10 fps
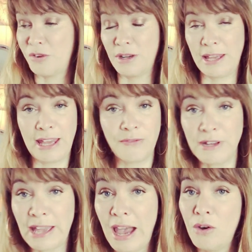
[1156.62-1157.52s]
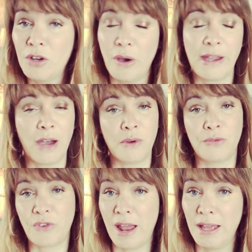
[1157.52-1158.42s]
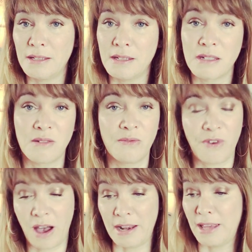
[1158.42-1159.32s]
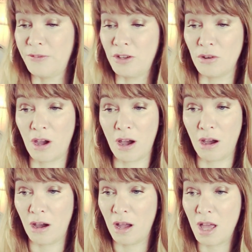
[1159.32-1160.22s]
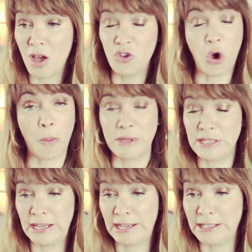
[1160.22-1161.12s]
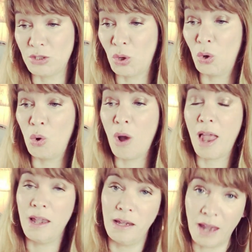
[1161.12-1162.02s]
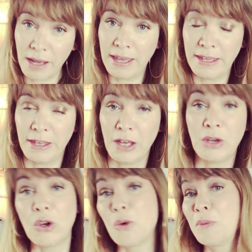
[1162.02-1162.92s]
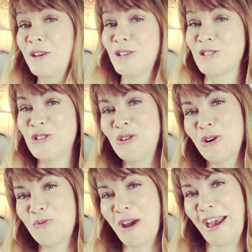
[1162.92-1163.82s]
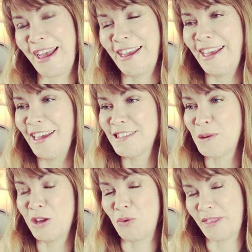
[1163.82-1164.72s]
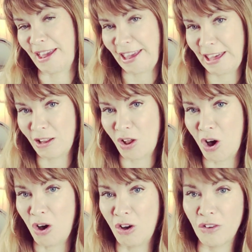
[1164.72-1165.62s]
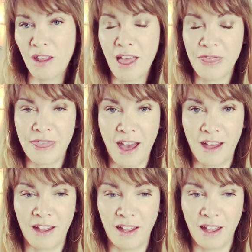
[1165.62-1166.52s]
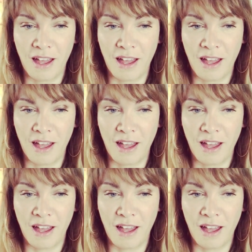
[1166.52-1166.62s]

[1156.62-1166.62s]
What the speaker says: for an evening out, going out with friends, fine. If you are not particularly tall, lucky you, because you can wear something with a heel on. That